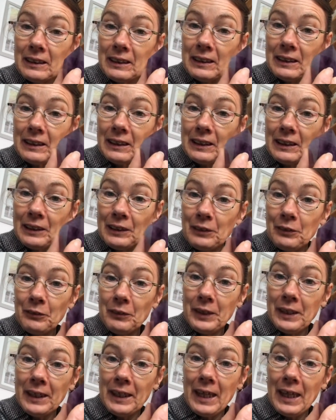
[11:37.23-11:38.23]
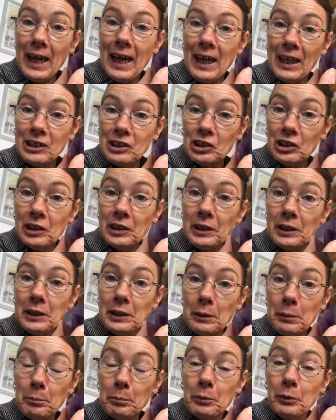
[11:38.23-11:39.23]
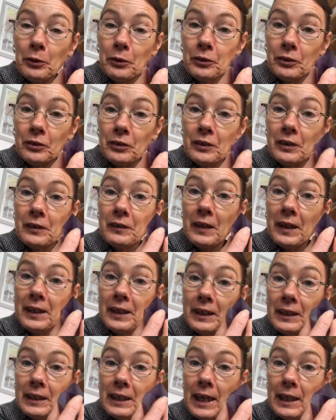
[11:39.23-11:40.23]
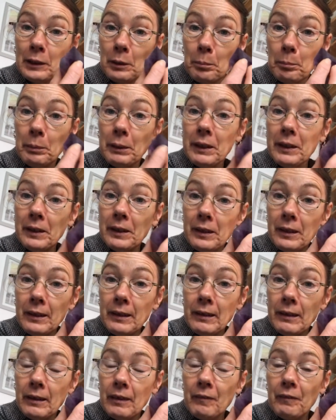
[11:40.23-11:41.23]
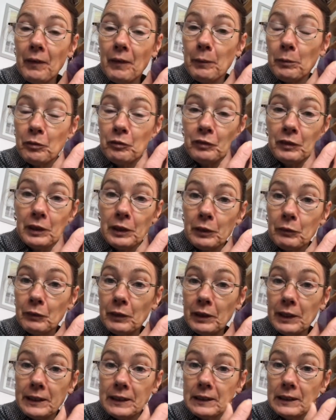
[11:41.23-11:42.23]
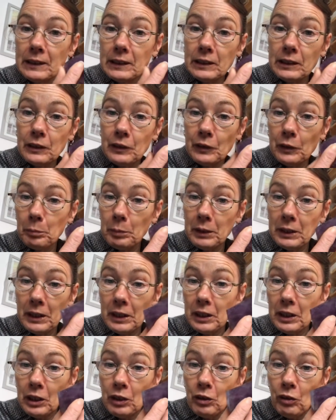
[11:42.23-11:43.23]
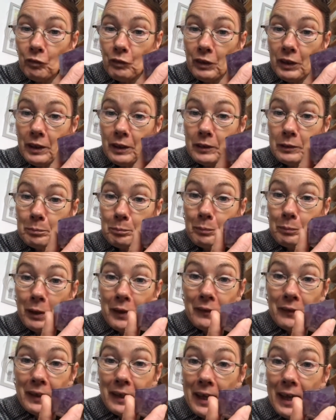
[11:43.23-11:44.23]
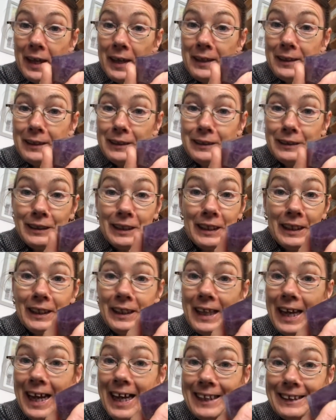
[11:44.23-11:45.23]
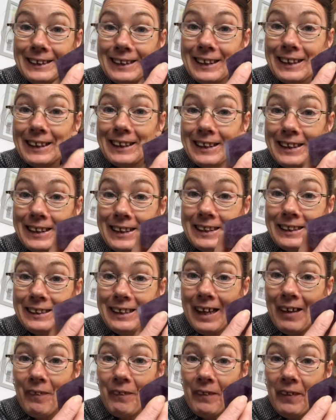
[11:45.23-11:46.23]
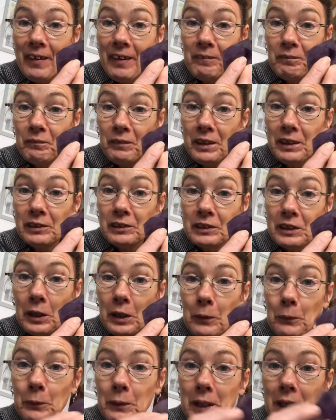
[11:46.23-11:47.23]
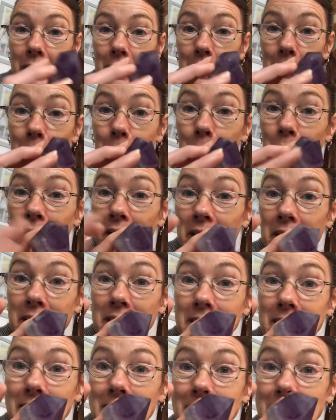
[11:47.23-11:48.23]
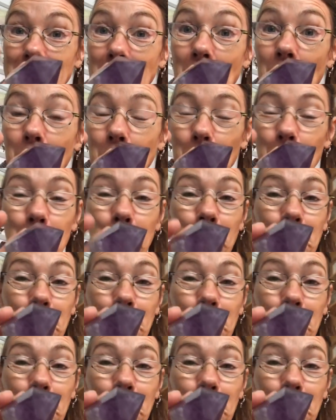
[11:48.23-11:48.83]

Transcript: clearing, actually put that they had had a beer, they were feeling really sick at the beginning of it, by the end it had cleared and they felt okay. So